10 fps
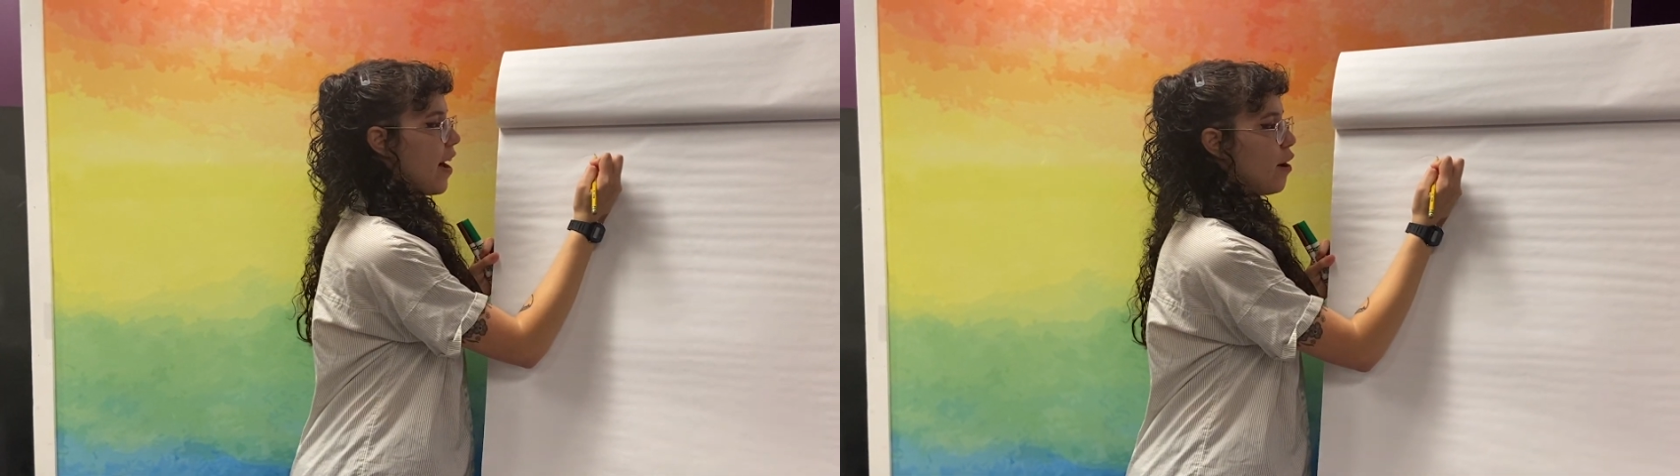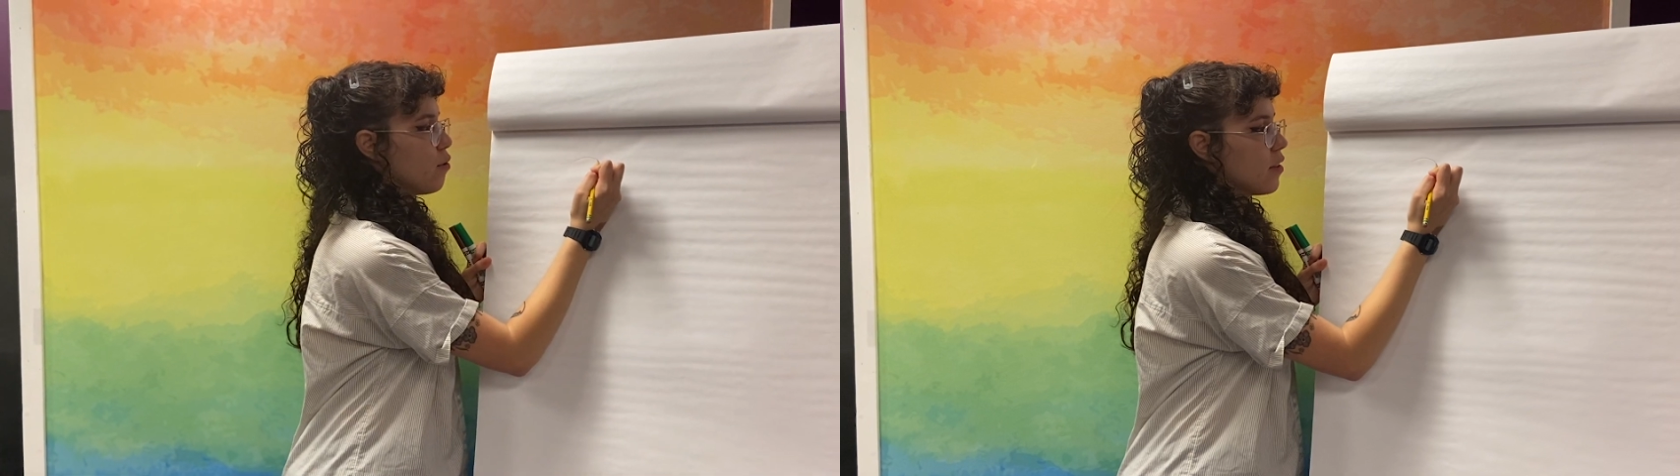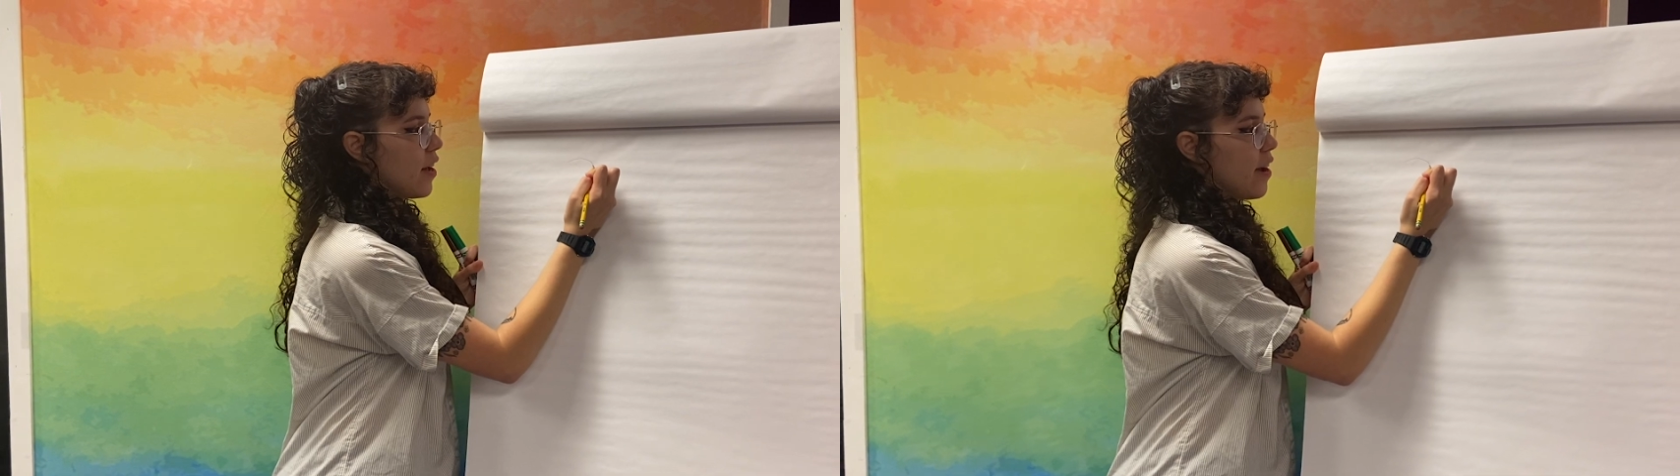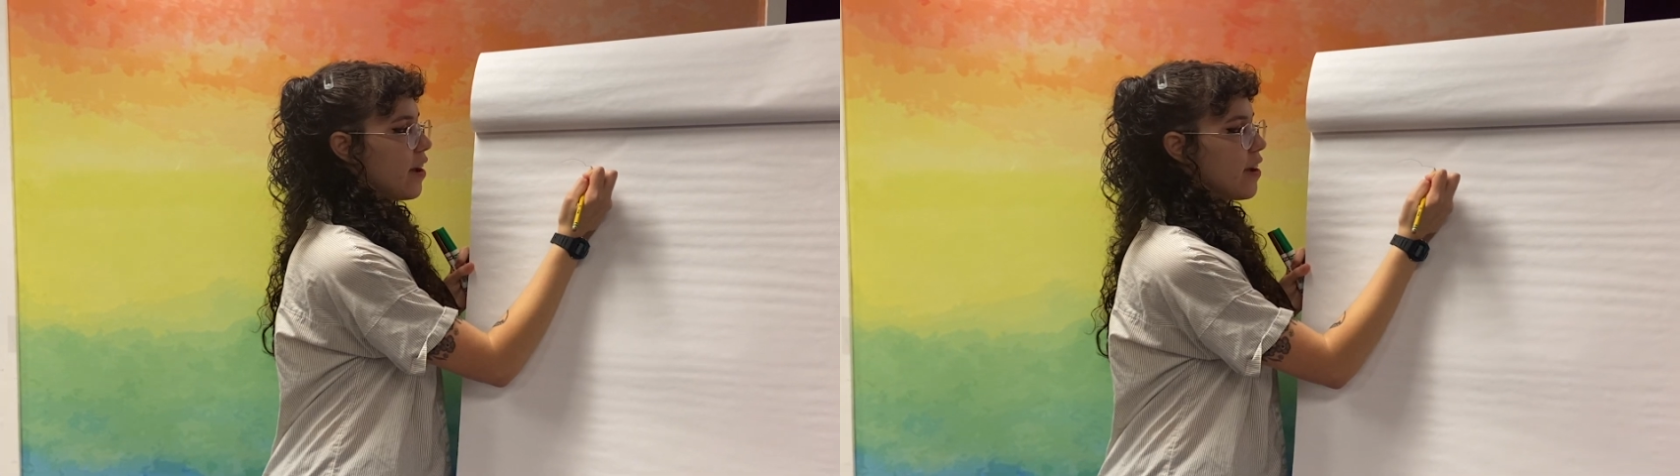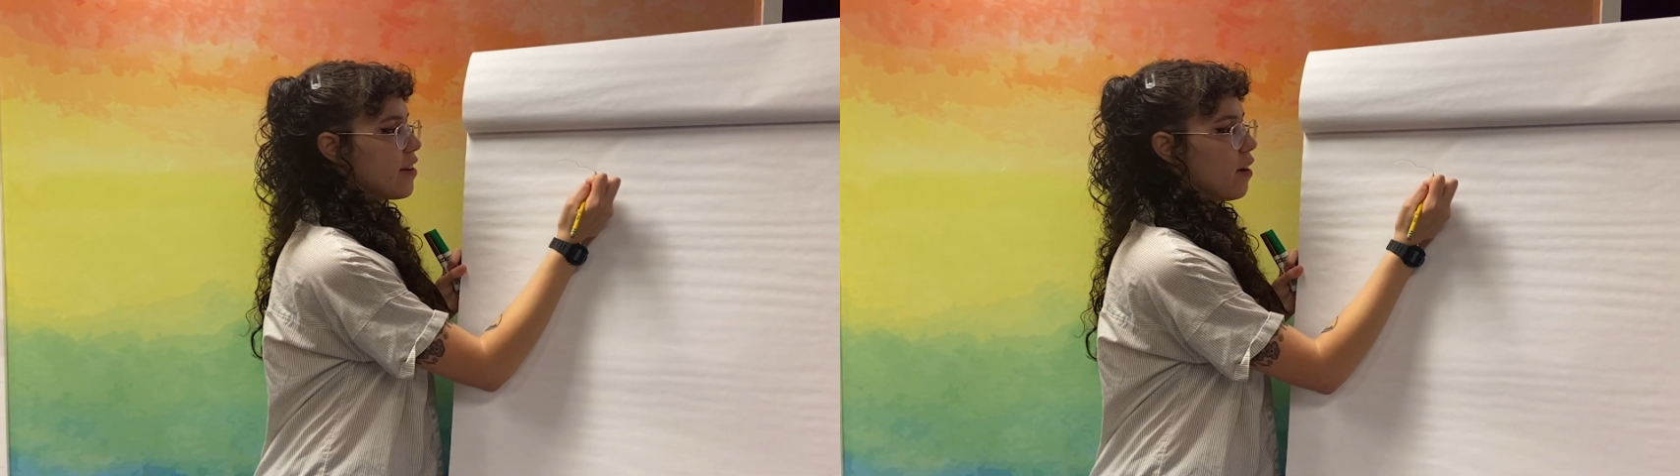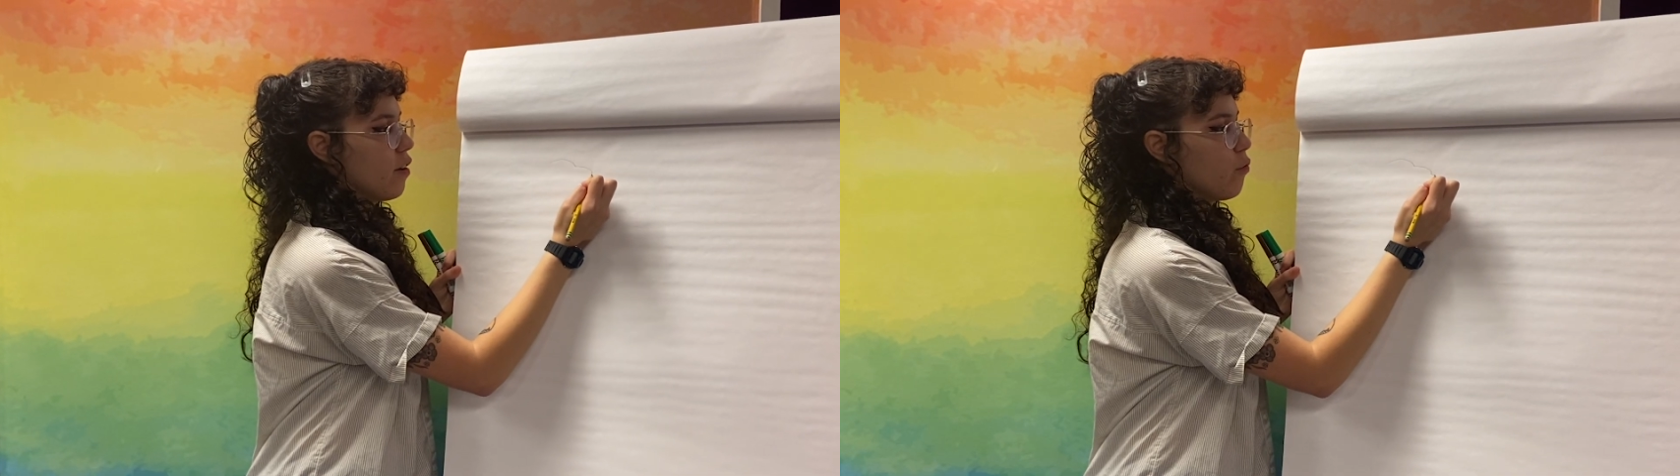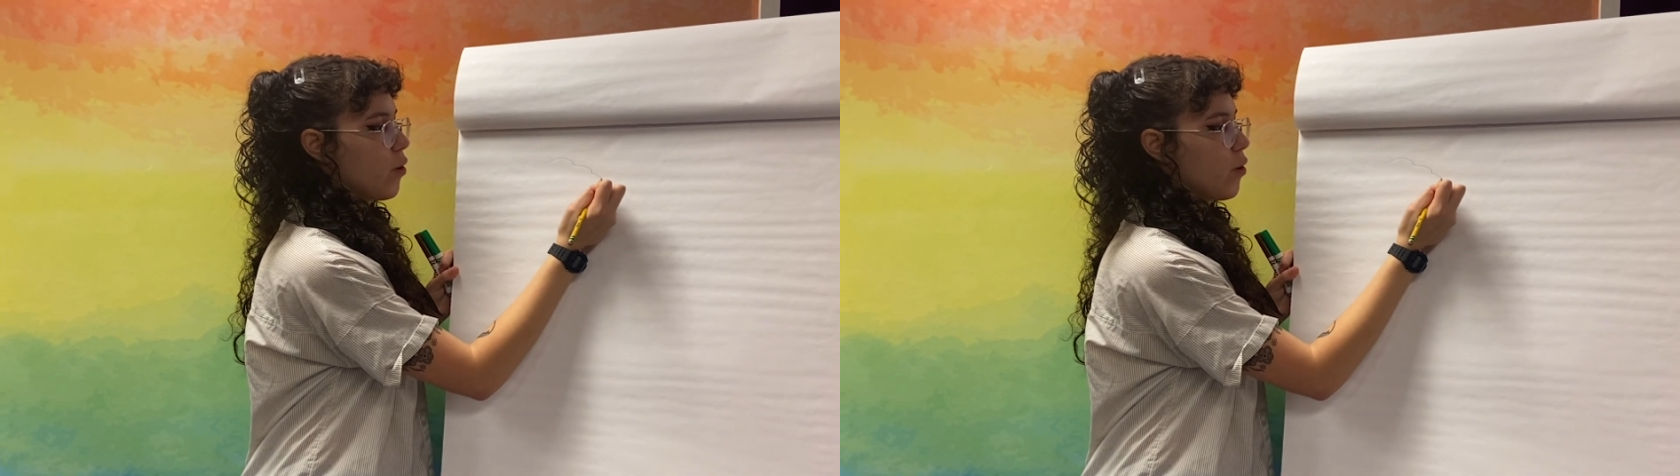outline of